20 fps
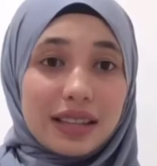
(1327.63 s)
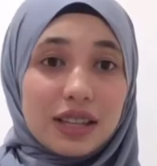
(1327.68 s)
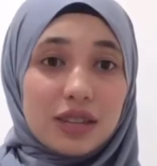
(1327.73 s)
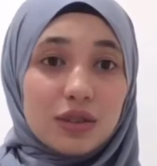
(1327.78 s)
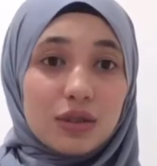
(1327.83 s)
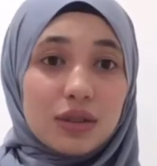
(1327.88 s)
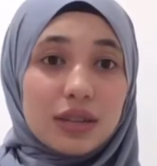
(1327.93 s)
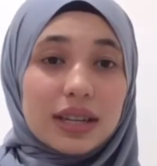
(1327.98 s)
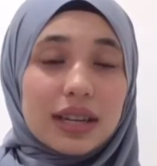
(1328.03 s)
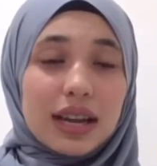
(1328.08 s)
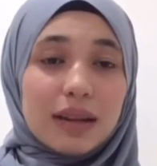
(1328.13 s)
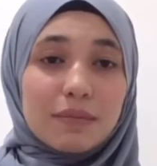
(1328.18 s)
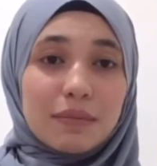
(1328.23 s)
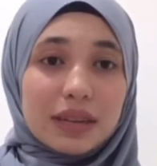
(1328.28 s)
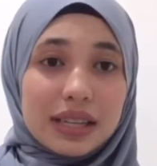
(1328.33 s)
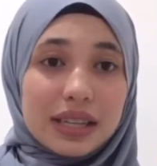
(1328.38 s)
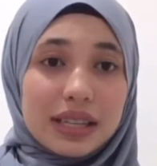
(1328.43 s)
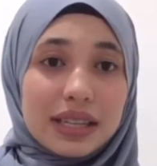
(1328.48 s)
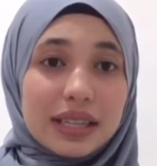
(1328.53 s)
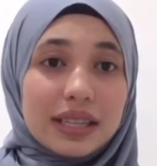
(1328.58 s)
to the
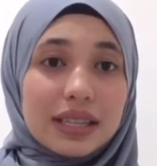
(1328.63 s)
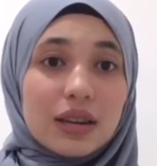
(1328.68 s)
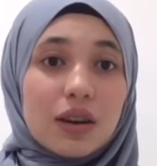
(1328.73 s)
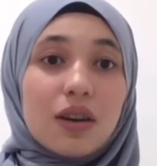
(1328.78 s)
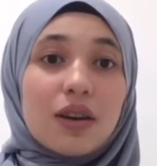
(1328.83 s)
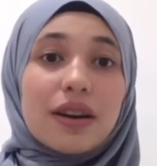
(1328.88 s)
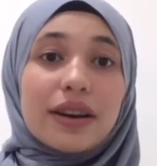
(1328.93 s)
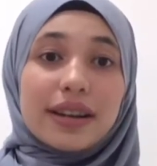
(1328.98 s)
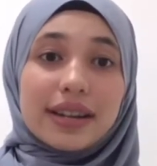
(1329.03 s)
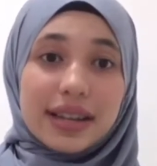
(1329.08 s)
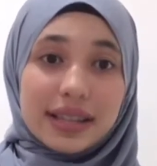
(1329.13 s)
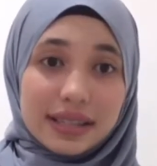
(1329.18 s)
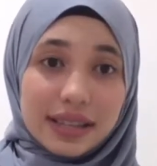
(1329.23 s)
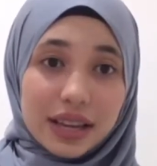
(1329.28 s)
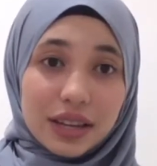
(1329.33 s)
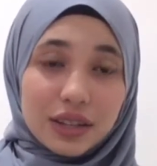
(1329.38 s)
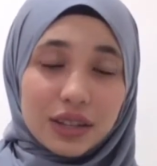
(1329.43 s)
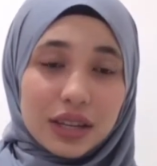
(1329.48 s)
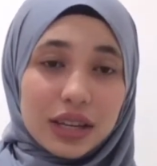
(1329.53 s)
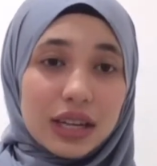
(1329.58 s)
companies or
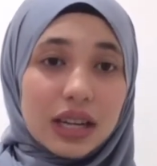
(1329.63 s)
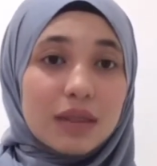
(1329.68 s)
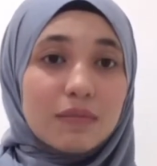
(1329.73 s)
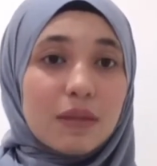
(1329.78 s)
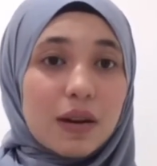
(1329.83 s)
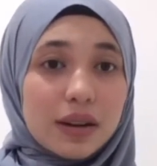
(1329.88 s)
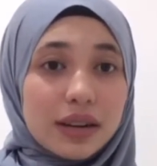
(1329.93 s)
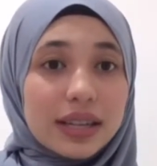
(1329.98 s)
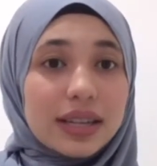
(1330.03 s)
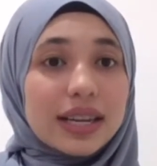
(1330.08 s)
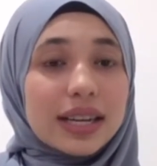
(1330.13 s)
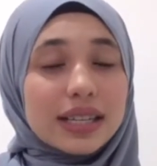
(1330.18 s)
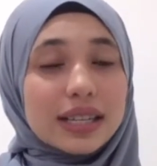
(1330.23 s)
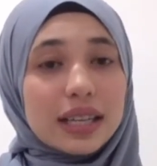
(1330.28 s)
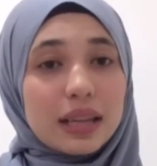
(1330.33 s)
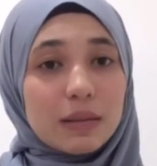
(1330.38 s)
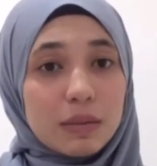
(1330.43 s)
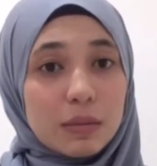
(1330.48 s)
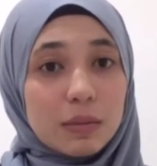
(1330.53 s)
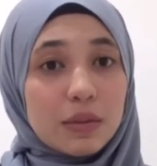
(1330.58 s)
organization about the
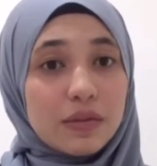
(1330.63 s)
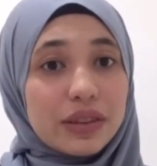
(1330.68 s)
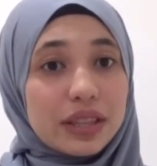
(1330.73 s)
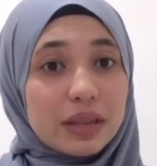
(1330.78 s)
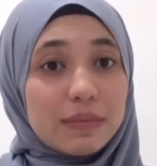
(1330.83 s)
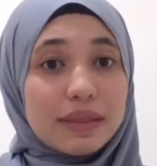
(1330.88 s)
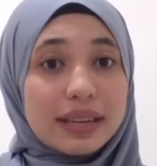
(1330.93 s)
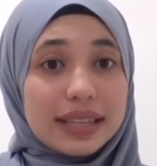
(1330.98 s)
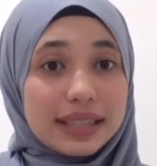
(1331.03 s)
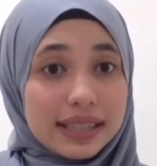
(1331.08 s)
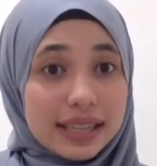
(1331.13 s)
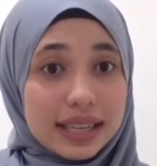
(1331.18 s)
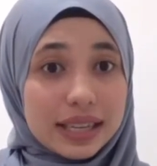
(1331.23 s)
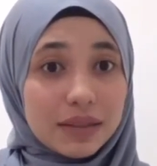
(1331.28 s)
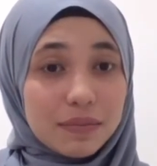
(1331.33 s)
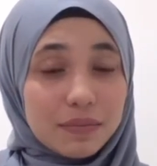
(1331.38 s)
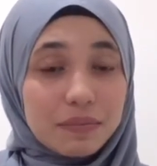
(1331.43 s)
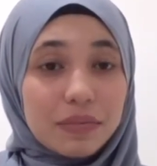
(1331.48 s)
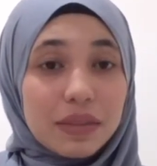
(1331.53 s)
customer profitability.